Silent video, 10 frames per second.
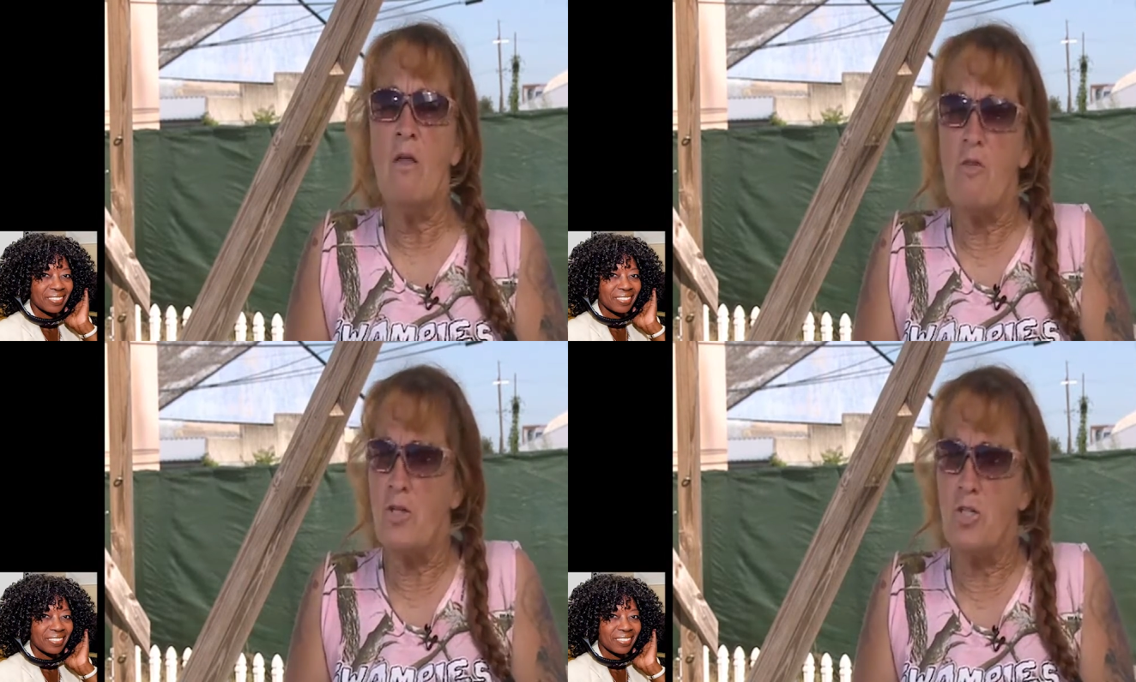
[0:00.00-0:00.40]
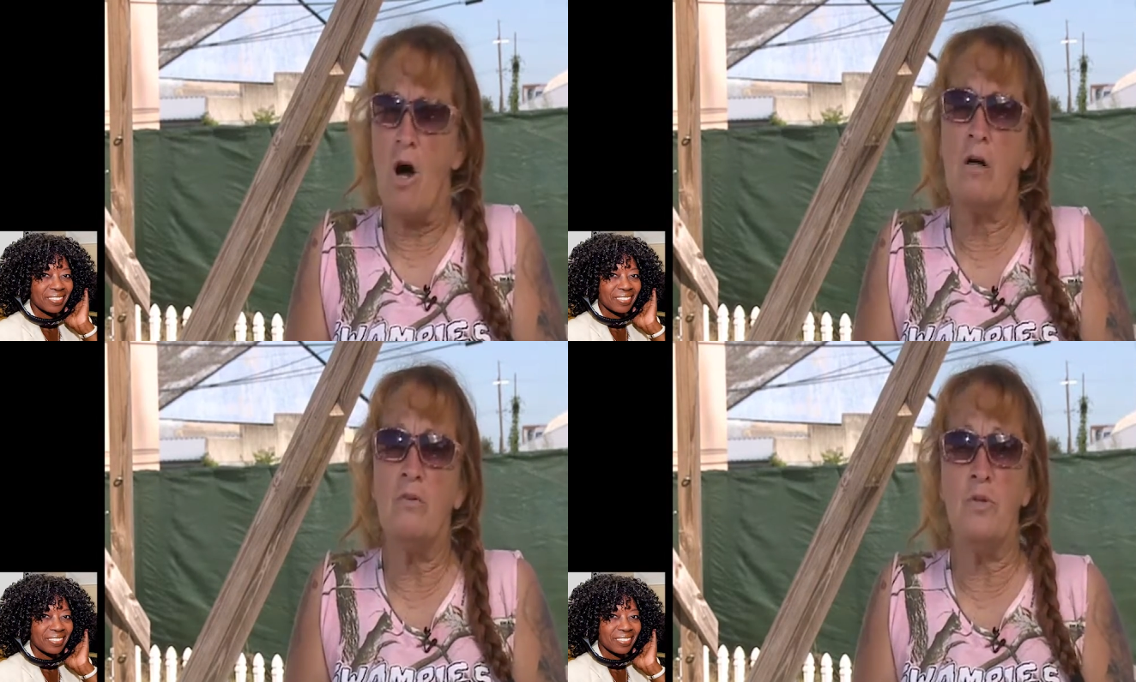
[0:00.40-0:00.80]
Speaker 1: the
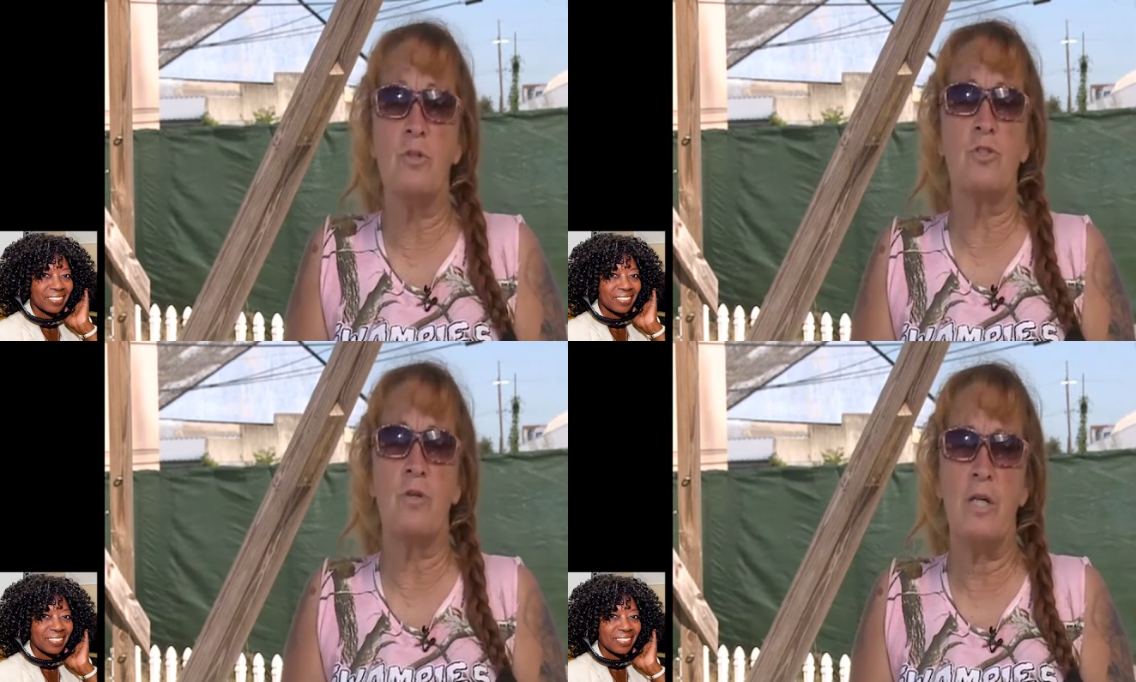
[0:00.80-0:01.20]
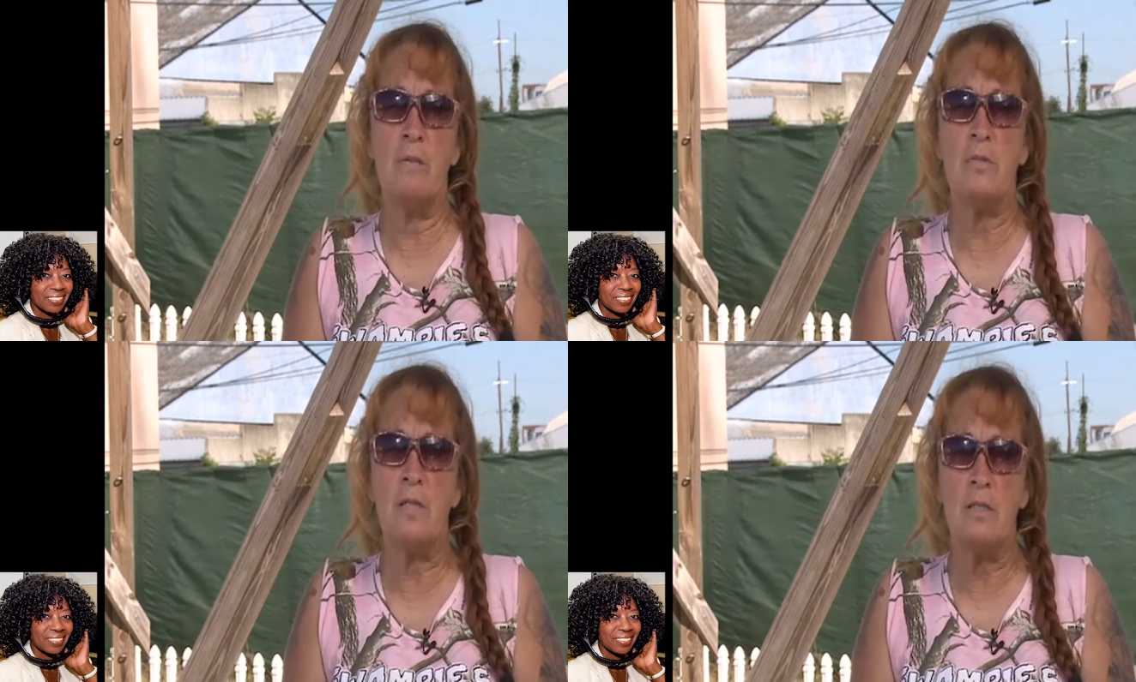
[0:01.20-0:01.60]
dog of your
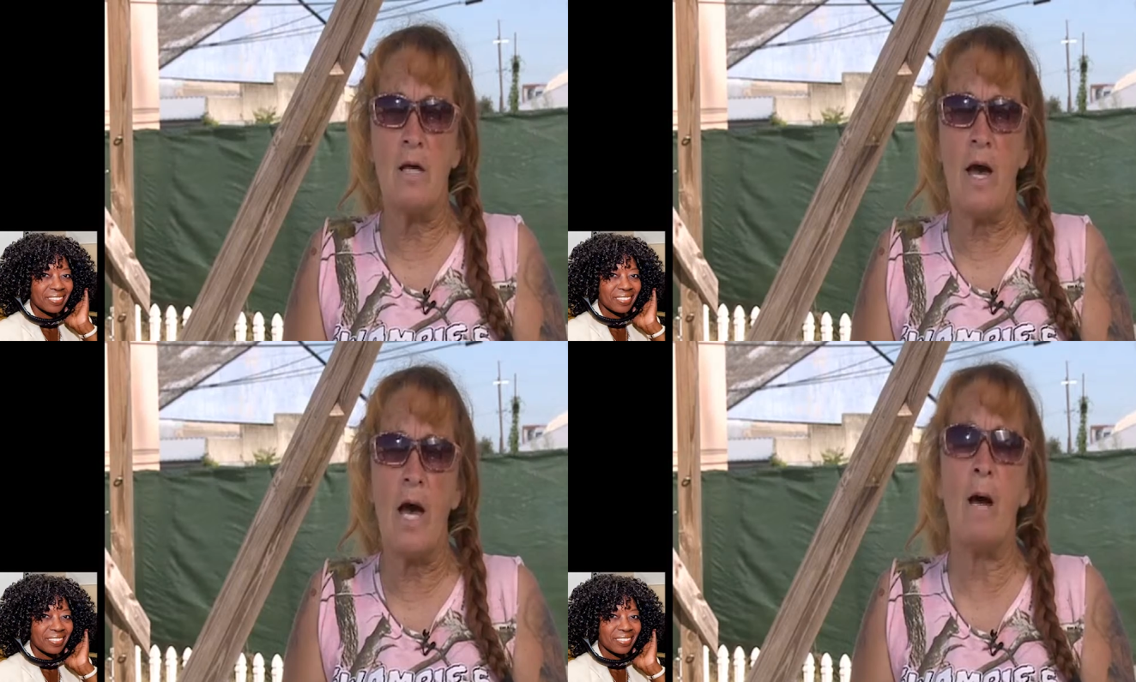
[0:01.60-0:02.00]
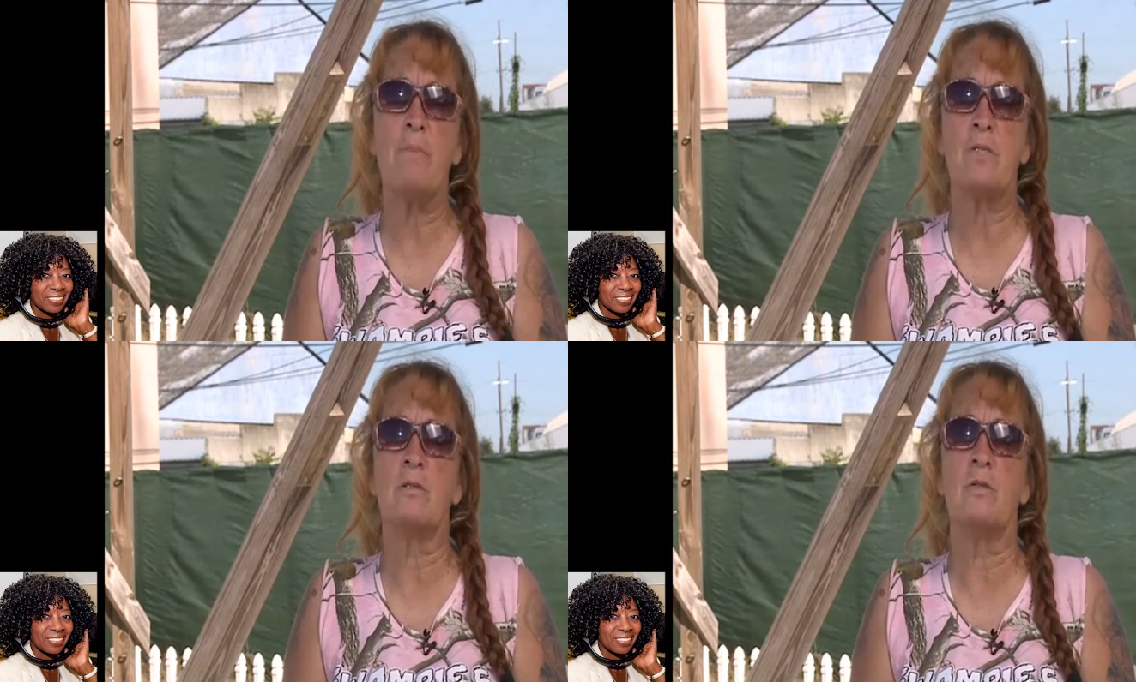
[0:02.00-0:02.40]
dreams is
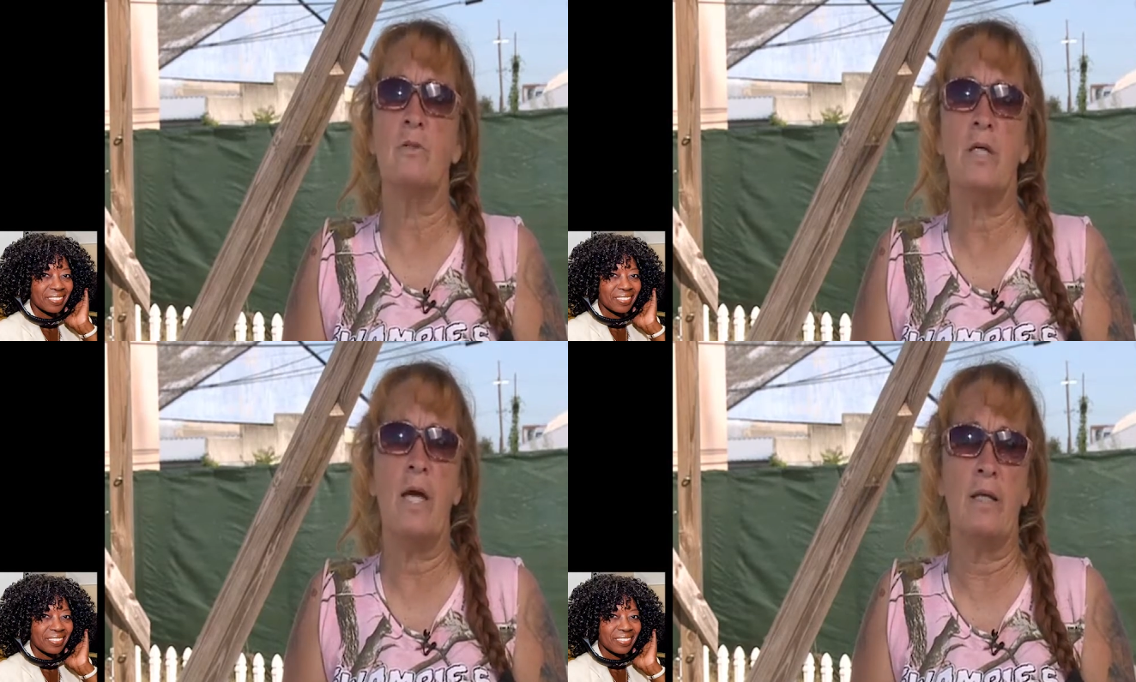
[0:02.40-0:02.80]
absolutely